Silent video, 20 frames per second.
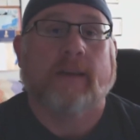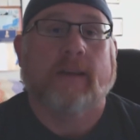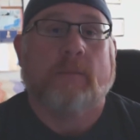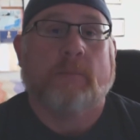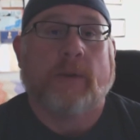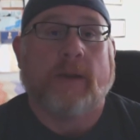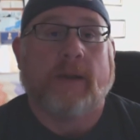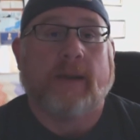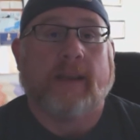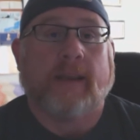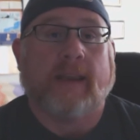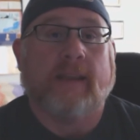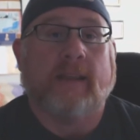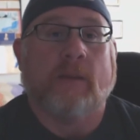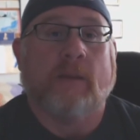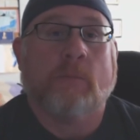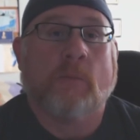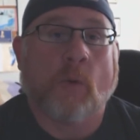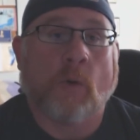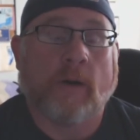But in the
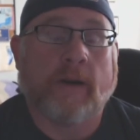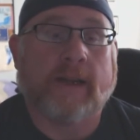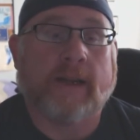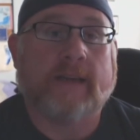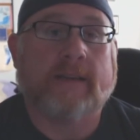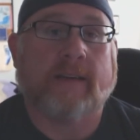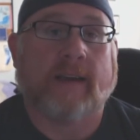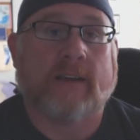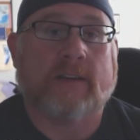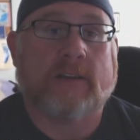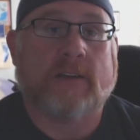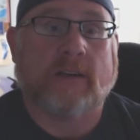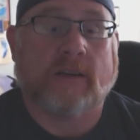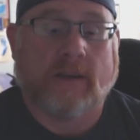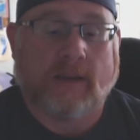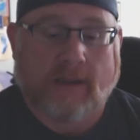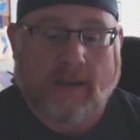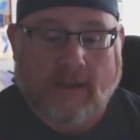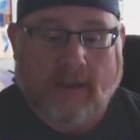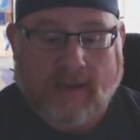morning
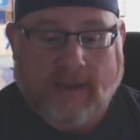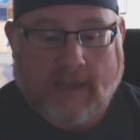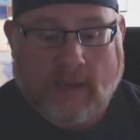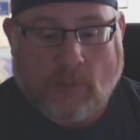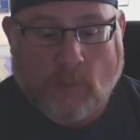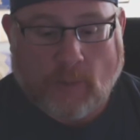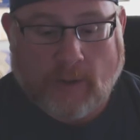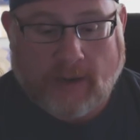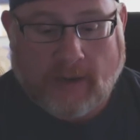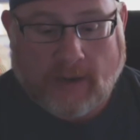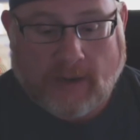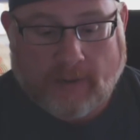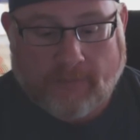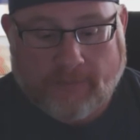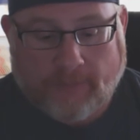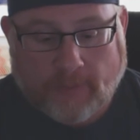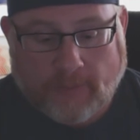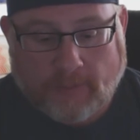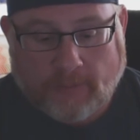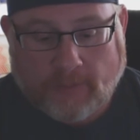session, it went up
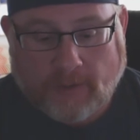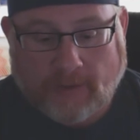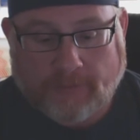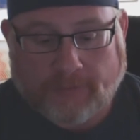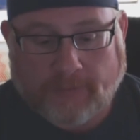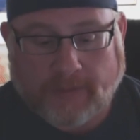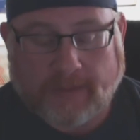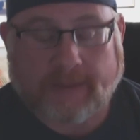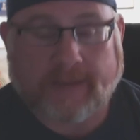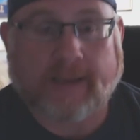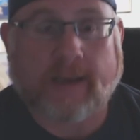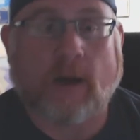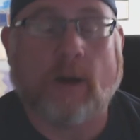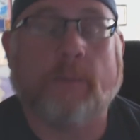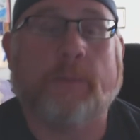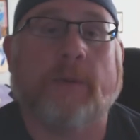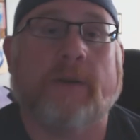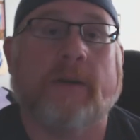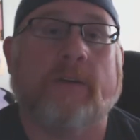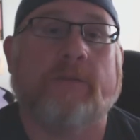from roughly the
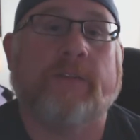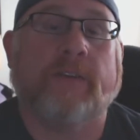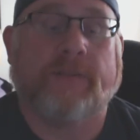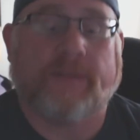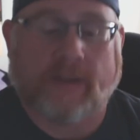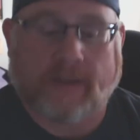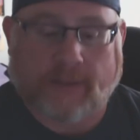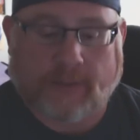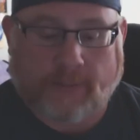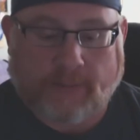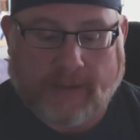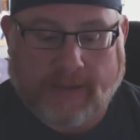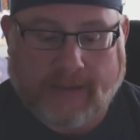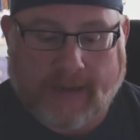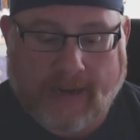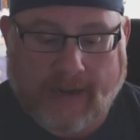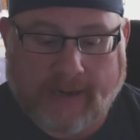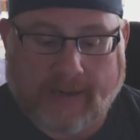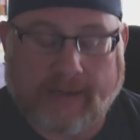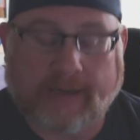open of
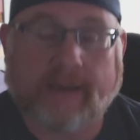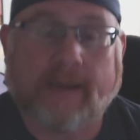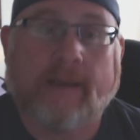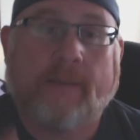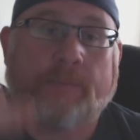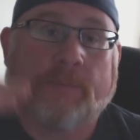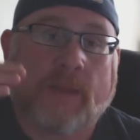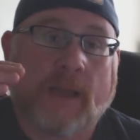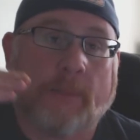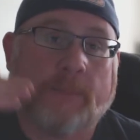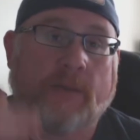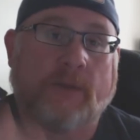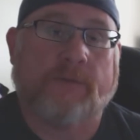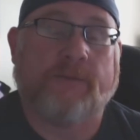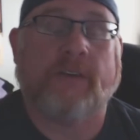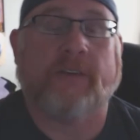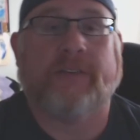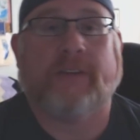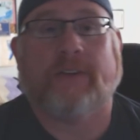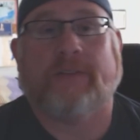53.90 up to
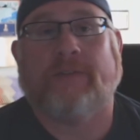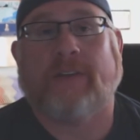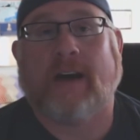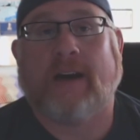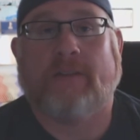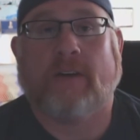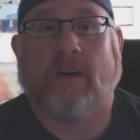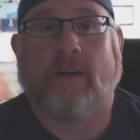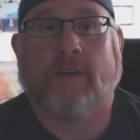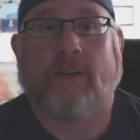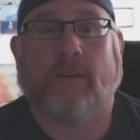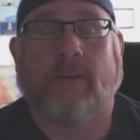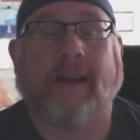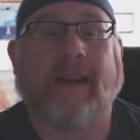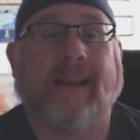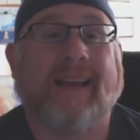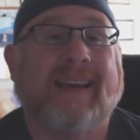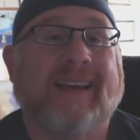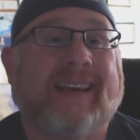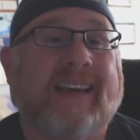55.03.
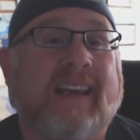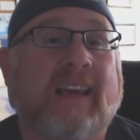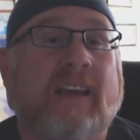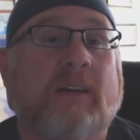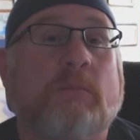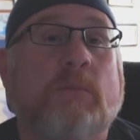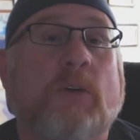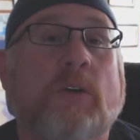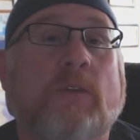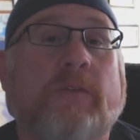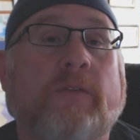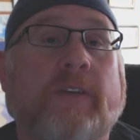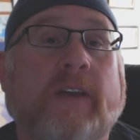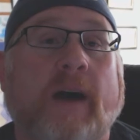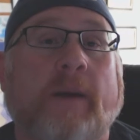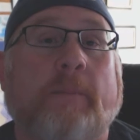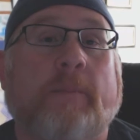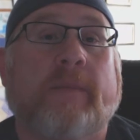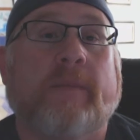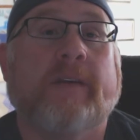It moved
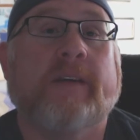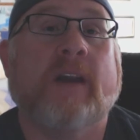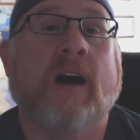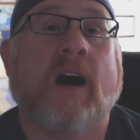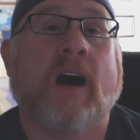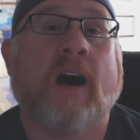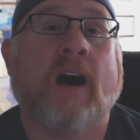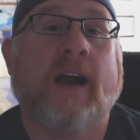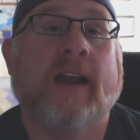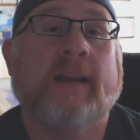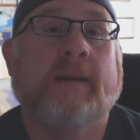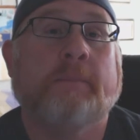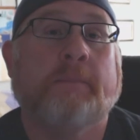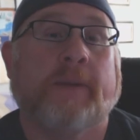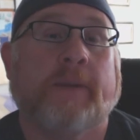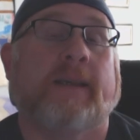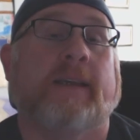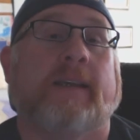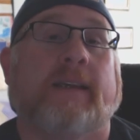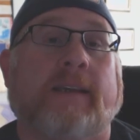up
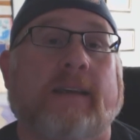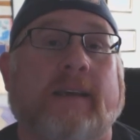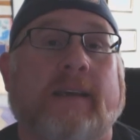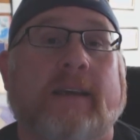9p.